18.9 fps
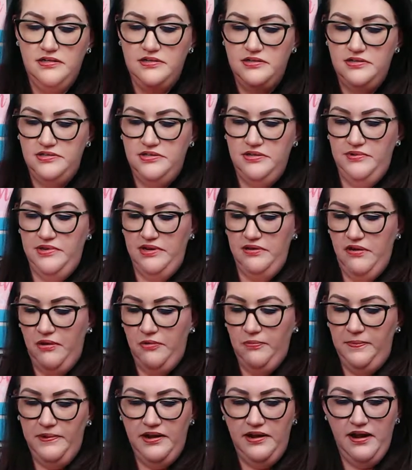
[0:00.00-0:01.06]
So when you
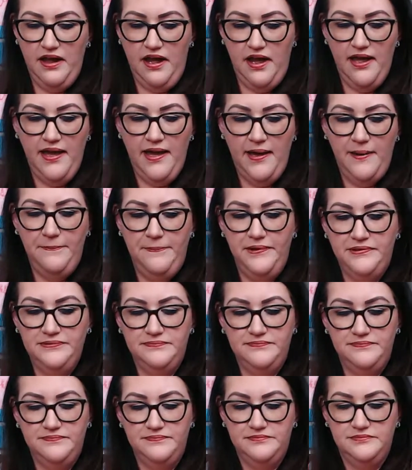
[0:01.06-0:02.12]
open it up,
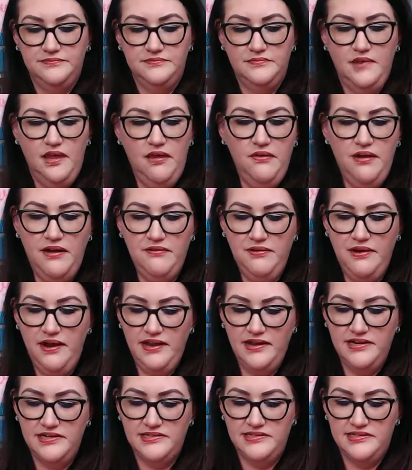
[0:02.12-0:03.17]
oh, how
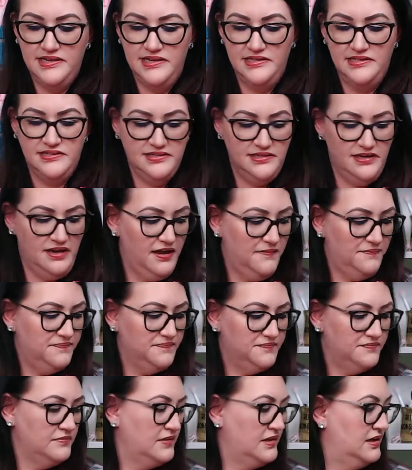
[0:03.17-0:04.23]
nice. It's
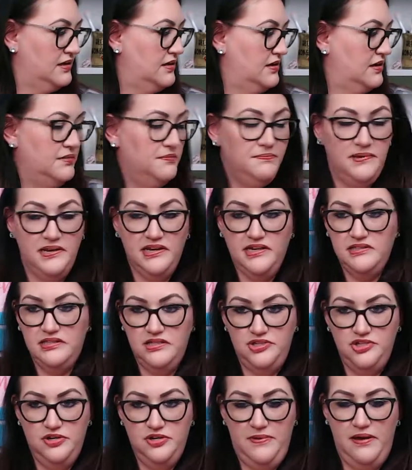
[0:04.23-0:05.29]
pink
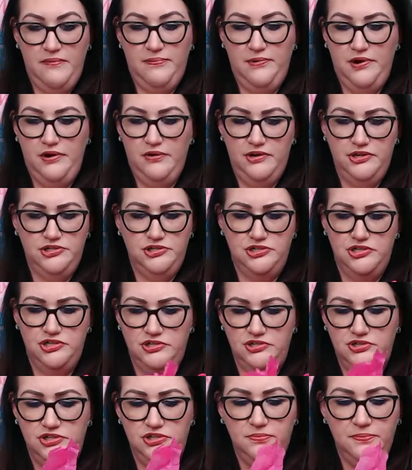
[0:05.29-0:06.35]
tissue paper, which is
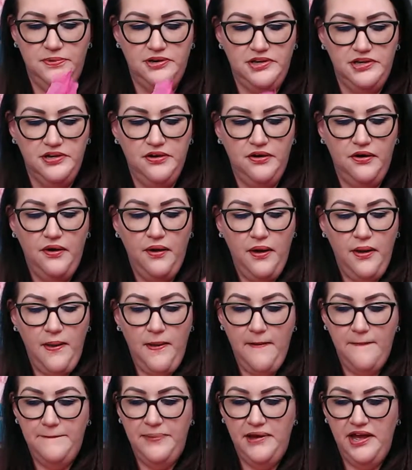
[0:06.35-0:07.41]
super cute,
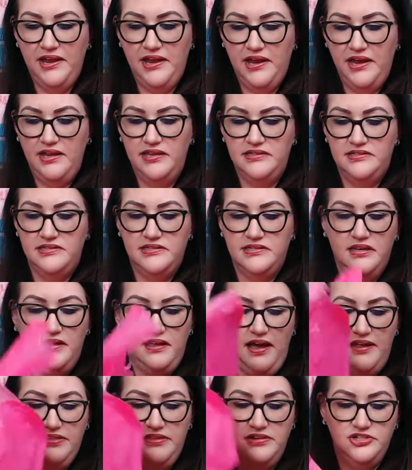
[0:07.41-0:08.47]
but it's
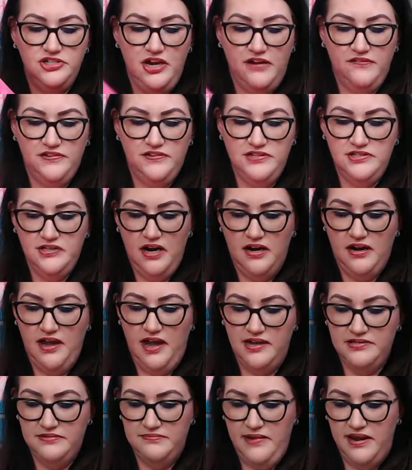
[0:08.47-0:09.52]
got the Jeffree Star
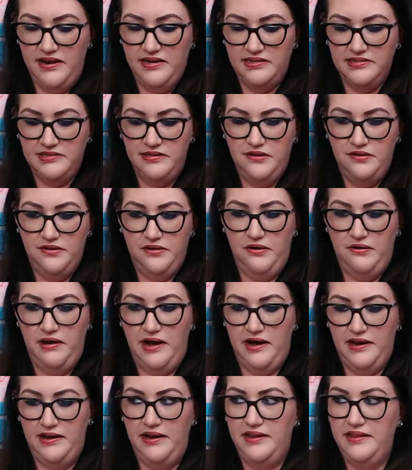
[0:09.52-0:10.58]
Cosmetics logo
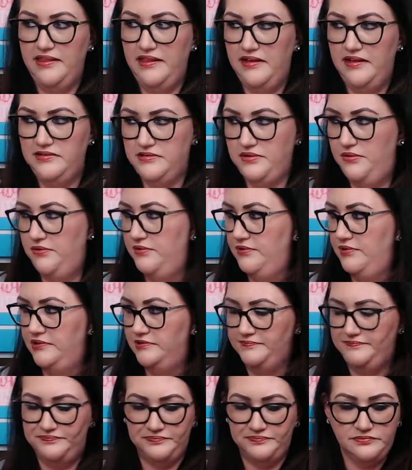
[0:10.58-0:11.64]
on it. That's cool.
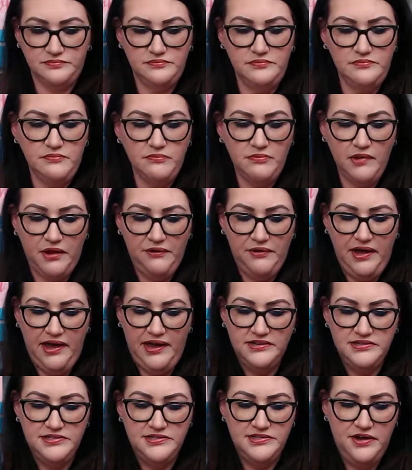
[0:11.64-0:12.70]
Okay,
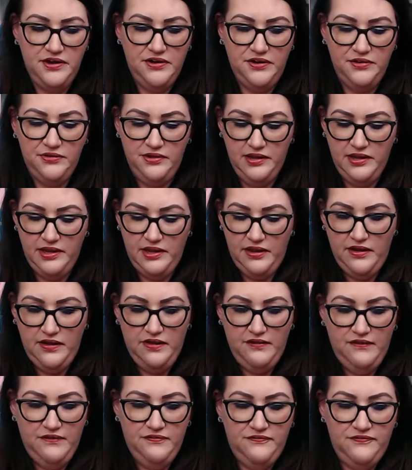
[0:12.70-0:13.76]
so
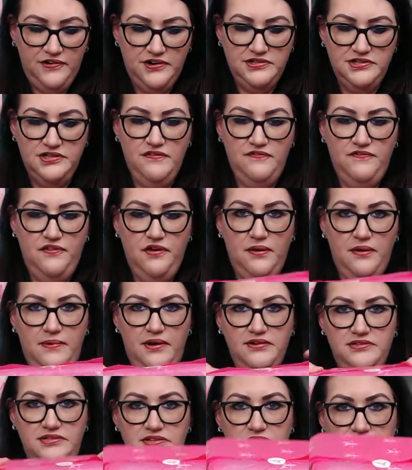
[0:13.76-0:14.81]
first and
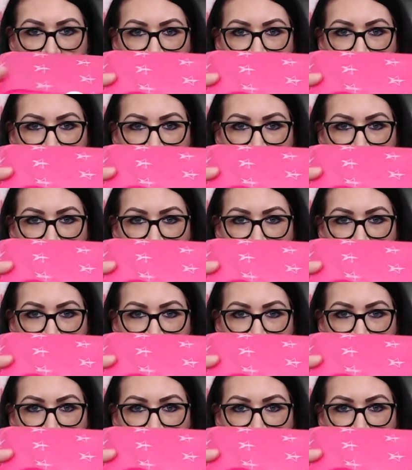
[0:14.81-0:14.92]
foremost, you can